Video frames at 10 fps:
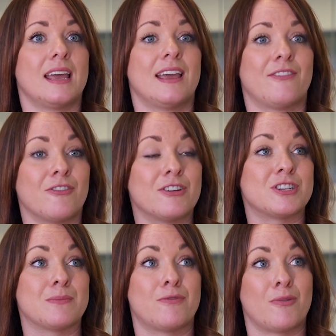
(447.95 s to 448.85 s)
if you're
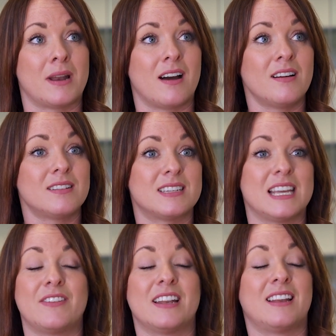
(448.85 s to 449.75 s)
interested in performing arts,
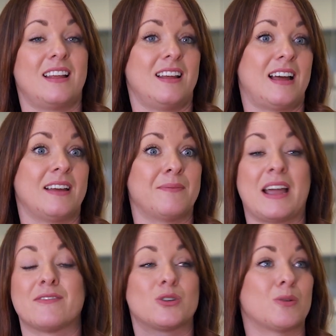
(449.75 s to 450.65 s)
even I
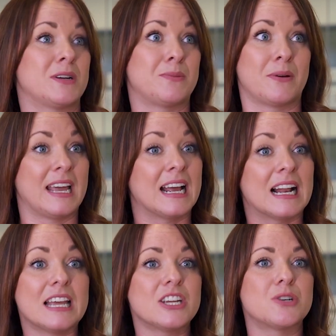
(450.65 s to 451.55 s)
haven't talked much about
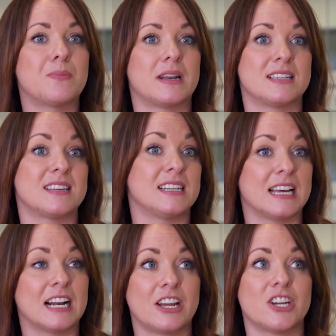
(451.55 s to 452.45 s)
English, but I studied
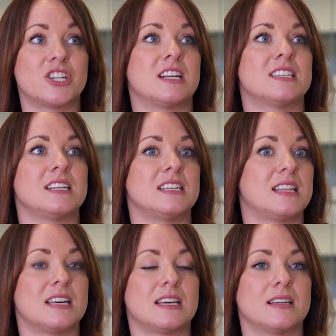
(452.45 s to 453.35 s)
English and I studied
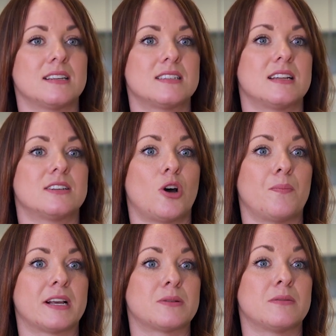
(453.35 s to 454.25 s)
other
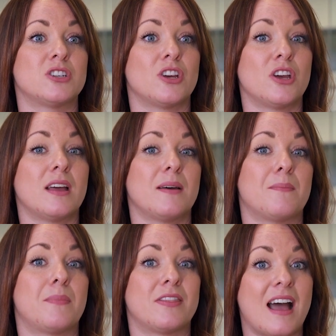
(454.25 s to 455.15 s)
topics when I was here.
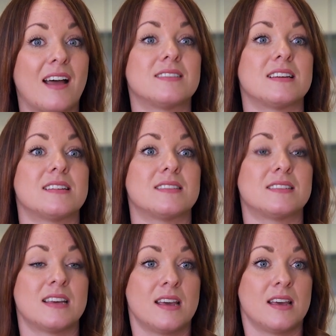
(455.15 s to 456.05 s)
But that
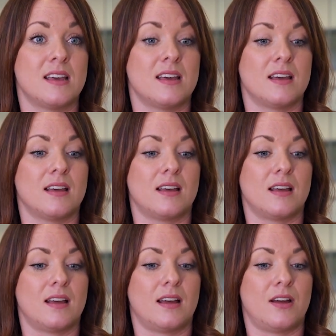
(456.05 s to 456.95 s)
is
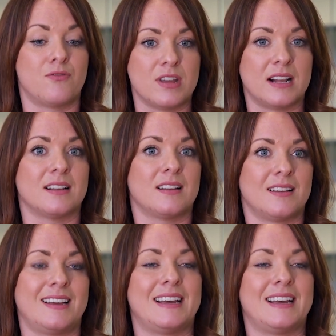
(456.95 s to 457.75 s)
a real,